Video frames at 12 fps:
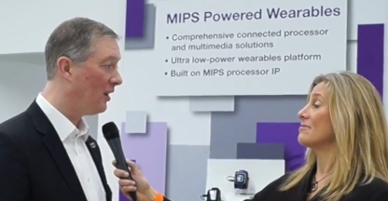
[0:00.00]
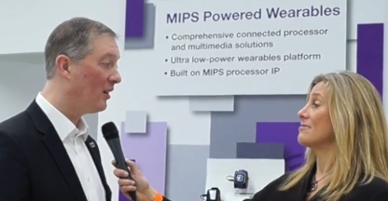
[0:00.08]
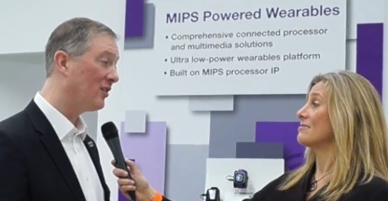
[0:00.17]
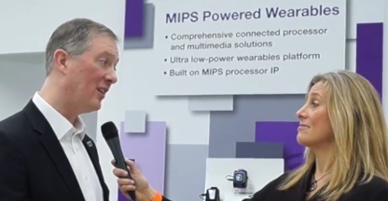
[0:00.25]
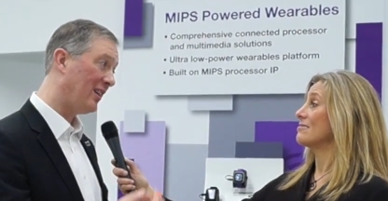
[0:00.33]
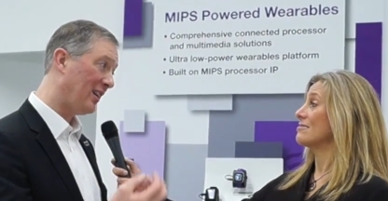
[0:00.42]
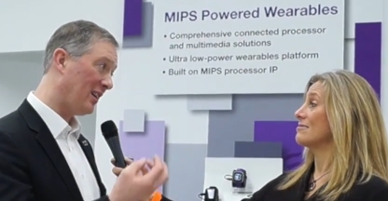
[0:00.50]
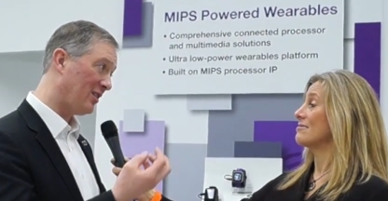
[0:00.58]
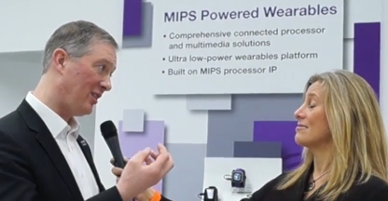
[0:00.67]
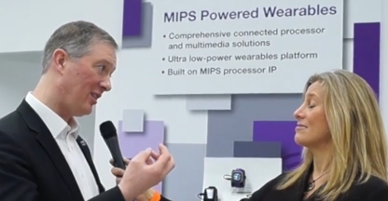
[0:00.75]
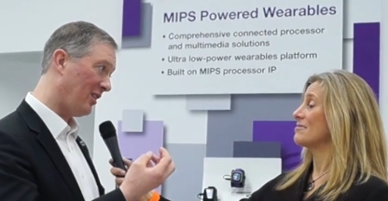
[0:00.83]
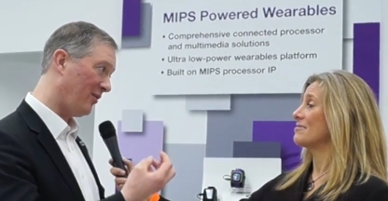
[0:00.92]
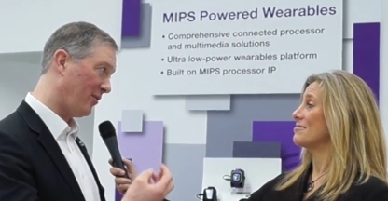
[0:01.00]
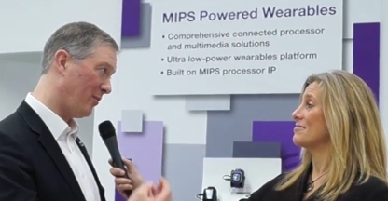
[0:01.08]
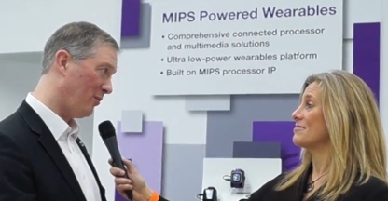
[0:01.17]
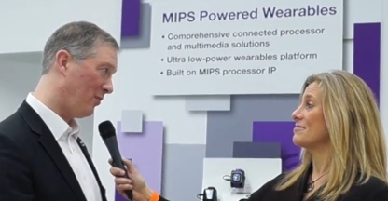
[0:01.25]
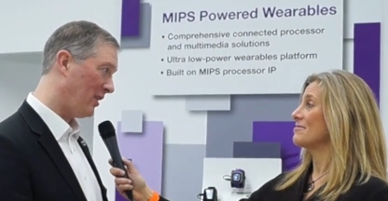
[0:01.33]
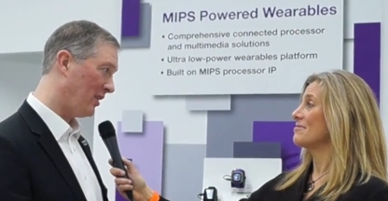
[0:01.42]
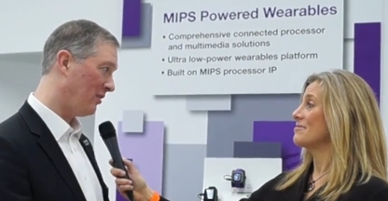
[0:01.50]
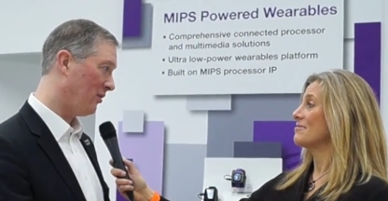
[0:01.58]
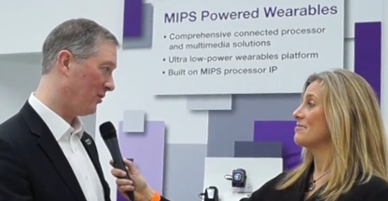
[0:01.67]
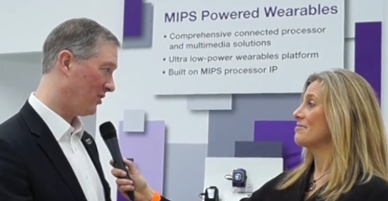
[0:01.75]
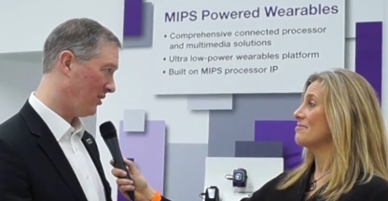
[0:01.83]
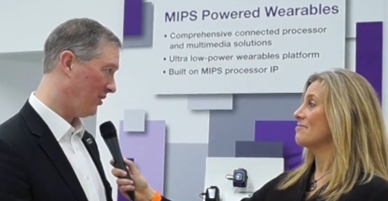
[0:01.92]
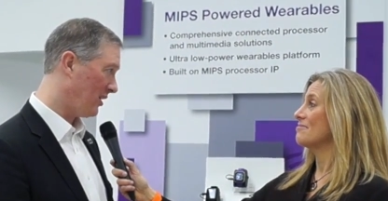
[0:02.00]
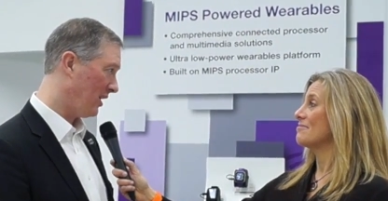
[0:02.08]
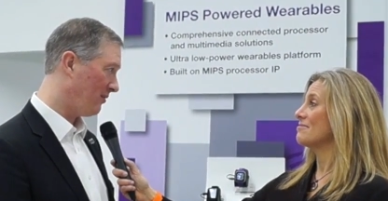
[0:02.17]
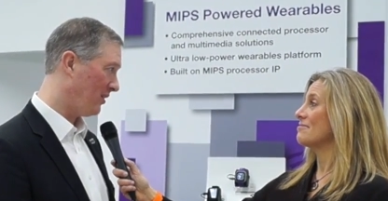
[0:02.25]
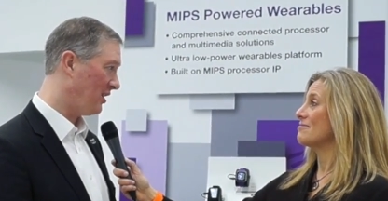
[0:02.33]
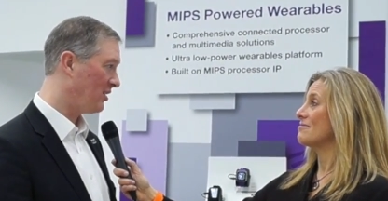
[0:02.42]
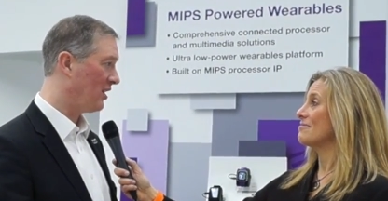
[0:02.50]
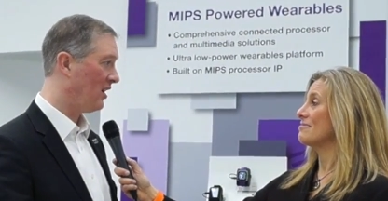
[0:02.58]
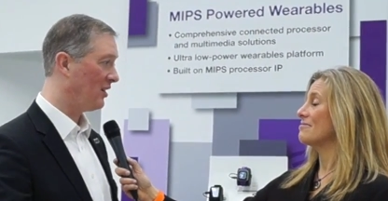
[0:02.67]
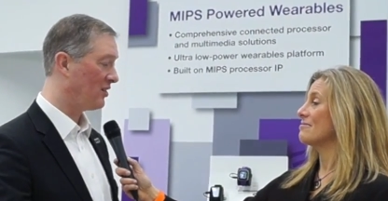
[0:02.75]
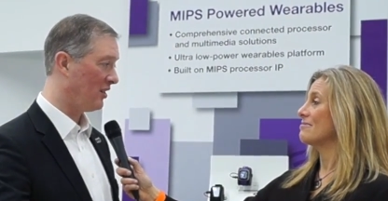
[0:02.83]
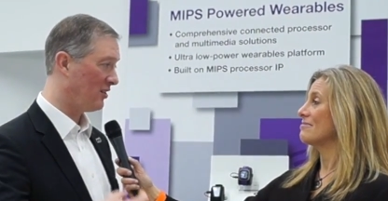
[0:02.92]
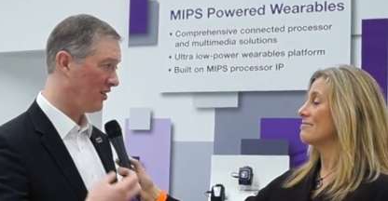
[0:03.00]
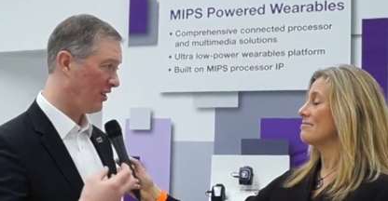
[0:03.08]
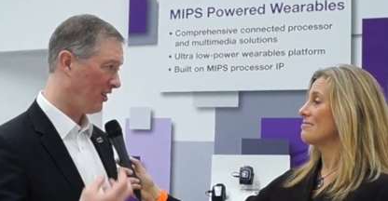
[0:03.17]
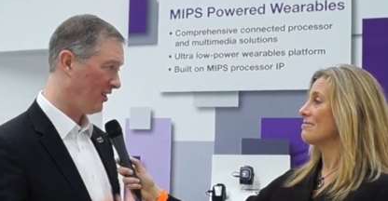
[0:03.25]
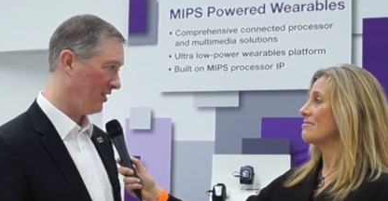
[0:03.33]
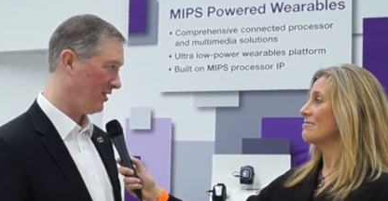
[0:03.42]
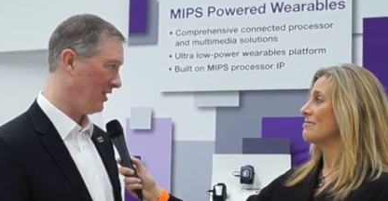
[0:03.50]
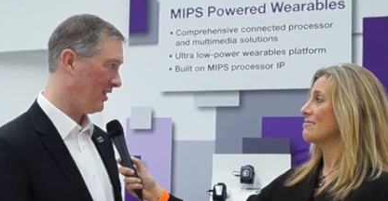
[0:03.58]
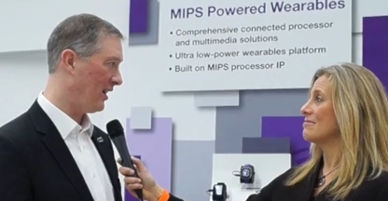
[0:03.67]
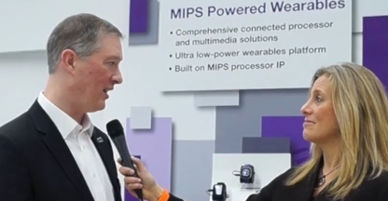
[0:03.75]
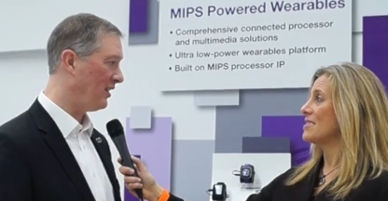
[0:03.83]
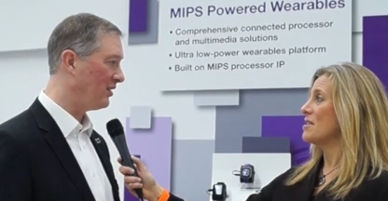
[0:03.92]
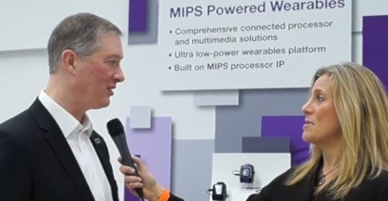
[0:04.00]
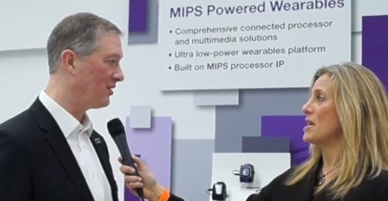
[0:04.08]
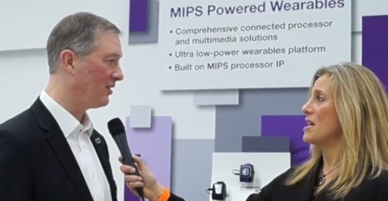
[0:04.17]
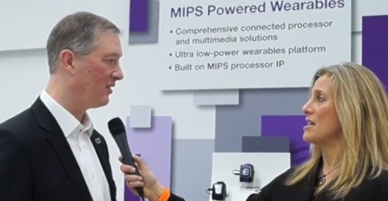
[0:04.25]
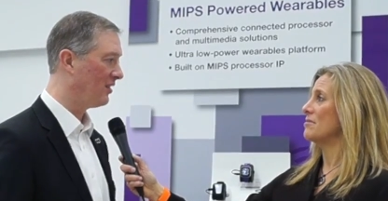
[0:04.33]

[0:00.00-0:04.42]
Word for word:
Speaker 1: So you can actually go from a one or two day recharge to 30 days.